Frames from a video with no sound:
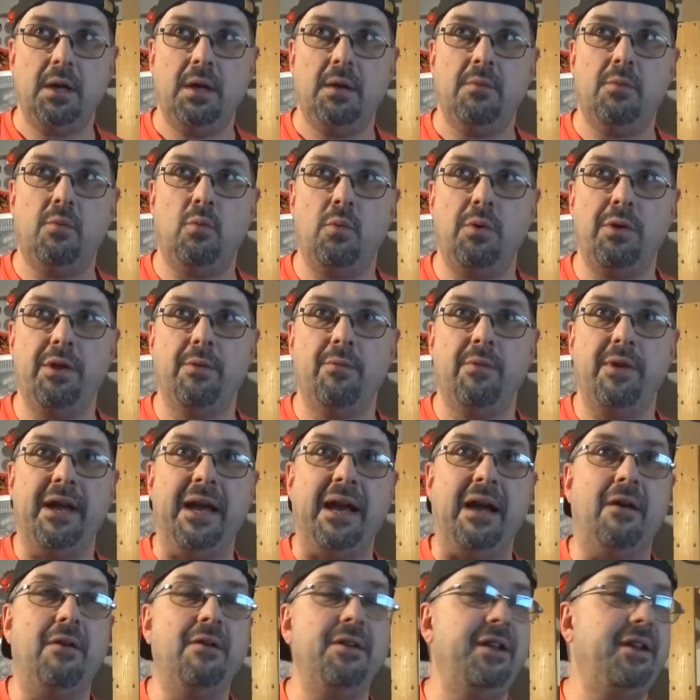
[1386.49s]
But when the
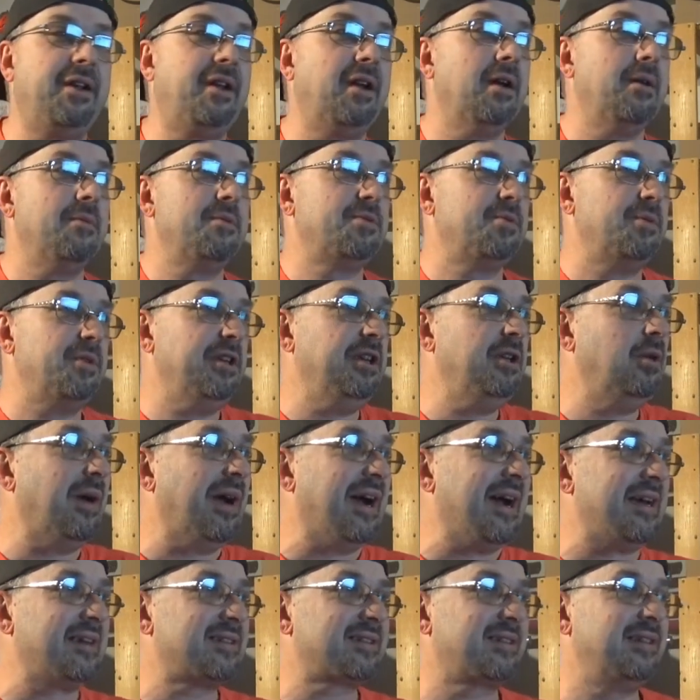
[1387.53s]
reality comes, when you
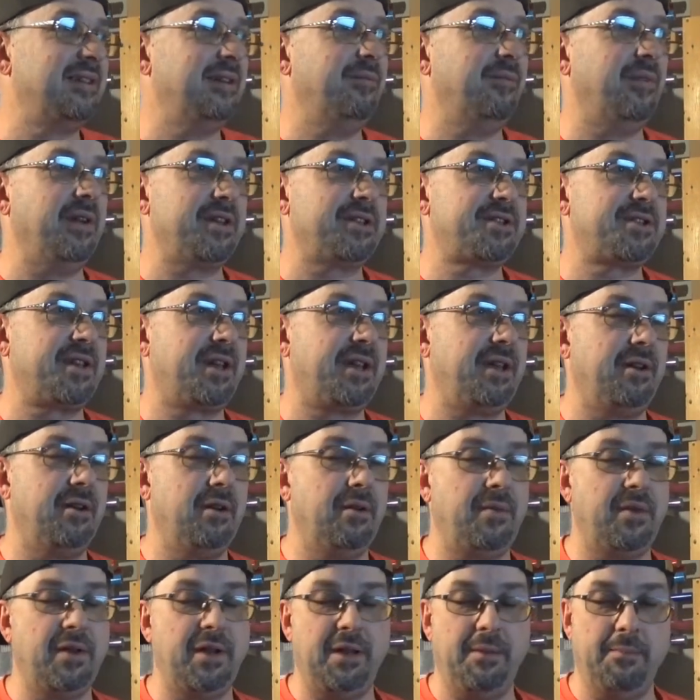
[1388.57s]
ask an investigator
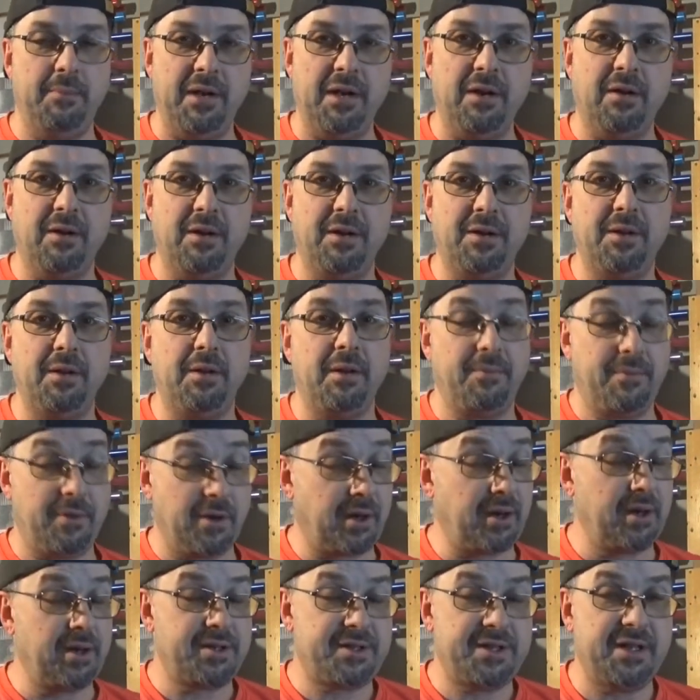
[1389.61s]
of any merit,
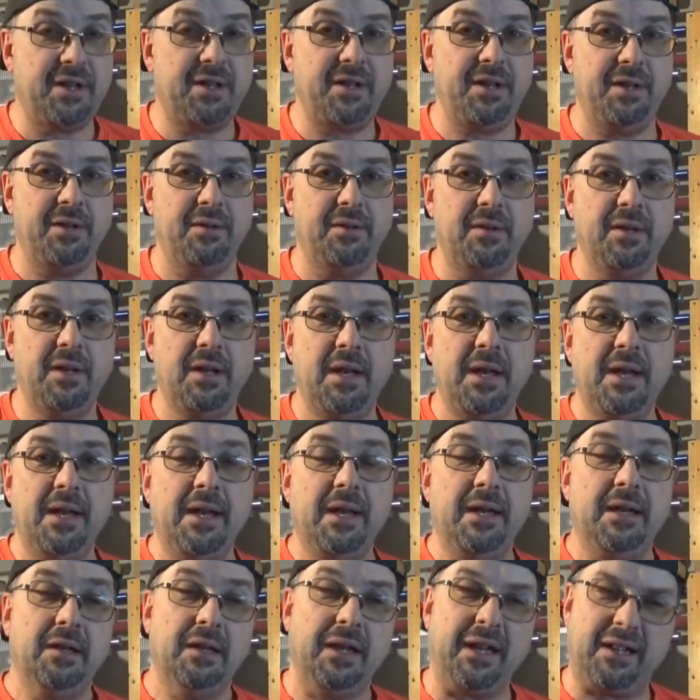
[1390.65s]
they're going to tell you.
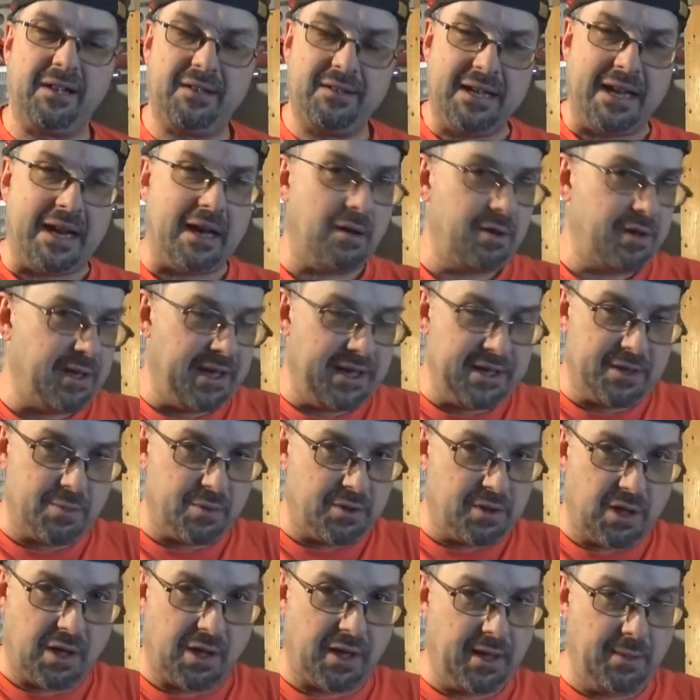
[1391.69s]
Like nowadays, we're
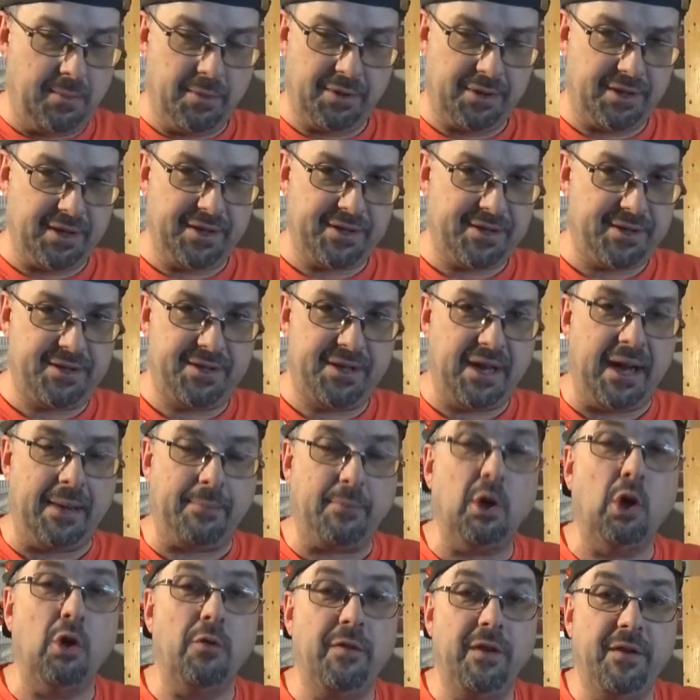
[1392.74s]
talking about this damn
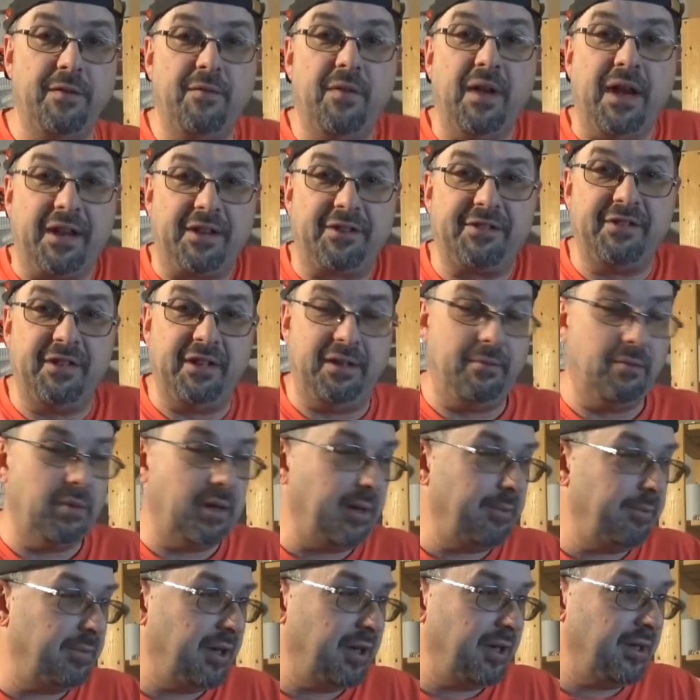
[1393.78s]
COVID vaccine,
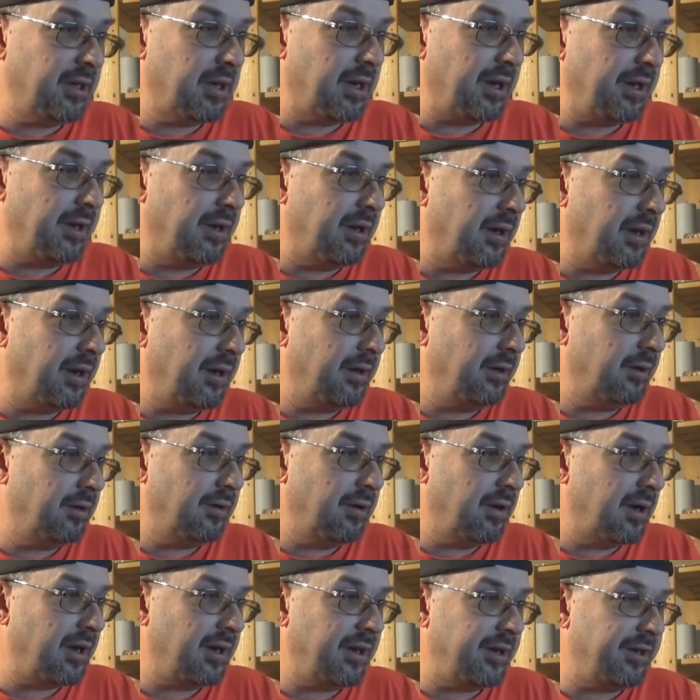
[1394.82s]
right, being 99 or
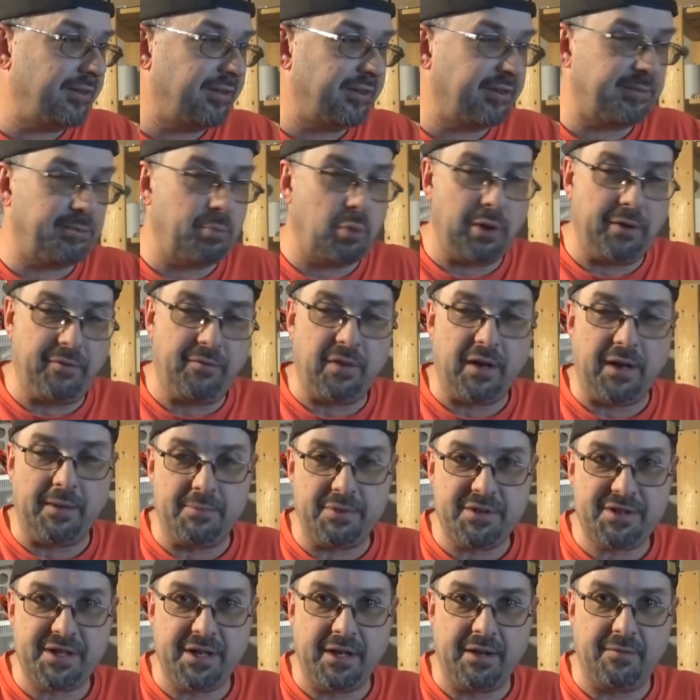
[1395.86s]

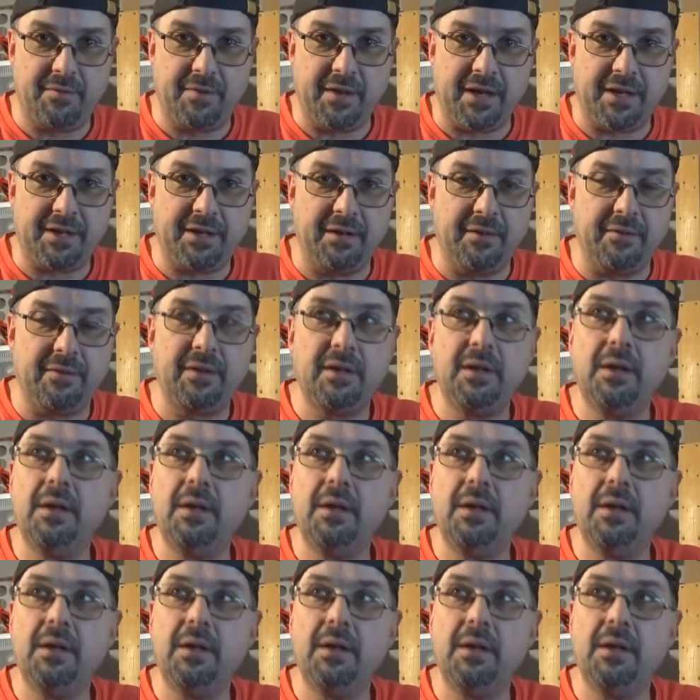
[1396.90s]
96.5% effective.